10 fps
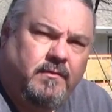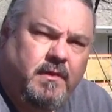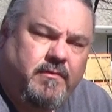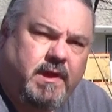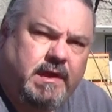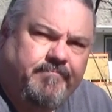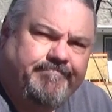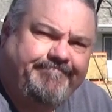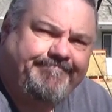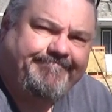All right,
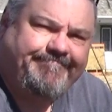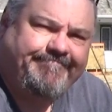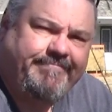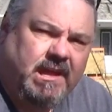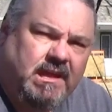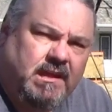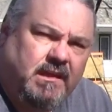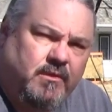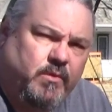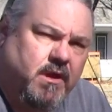
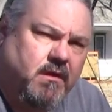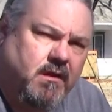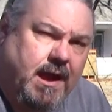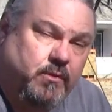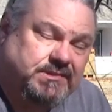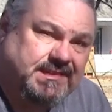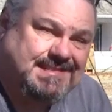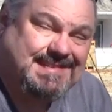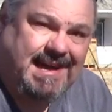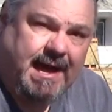here we are
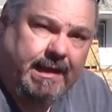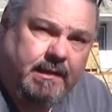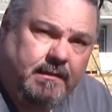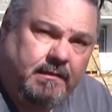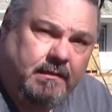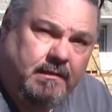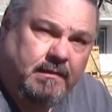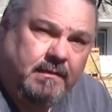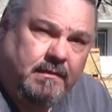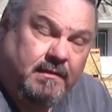outside
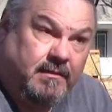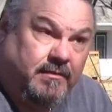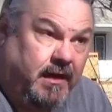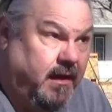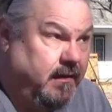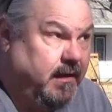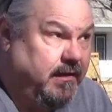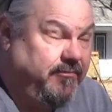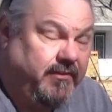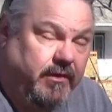on
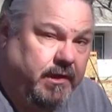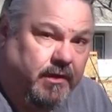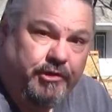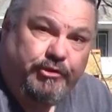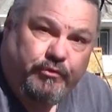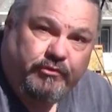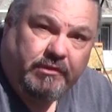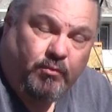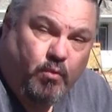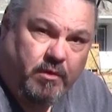a very
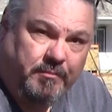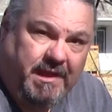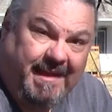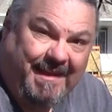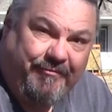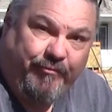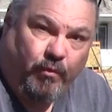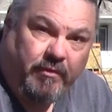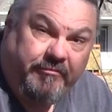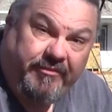unusually warm day
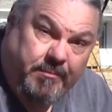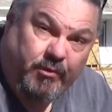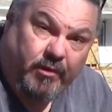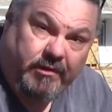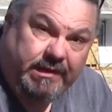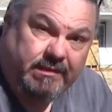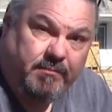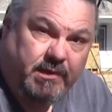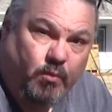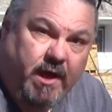for February in
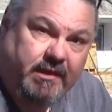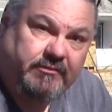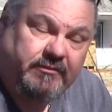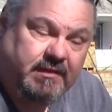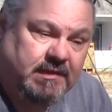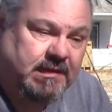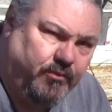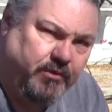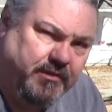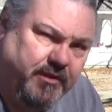the Midwest.
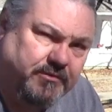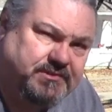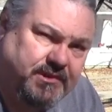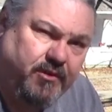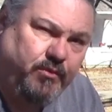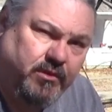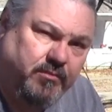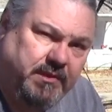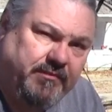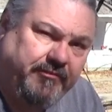Don't worry though, snow
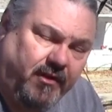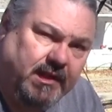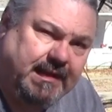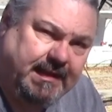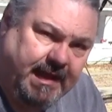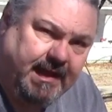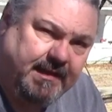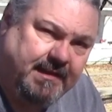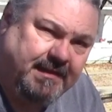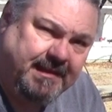will be falling
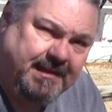again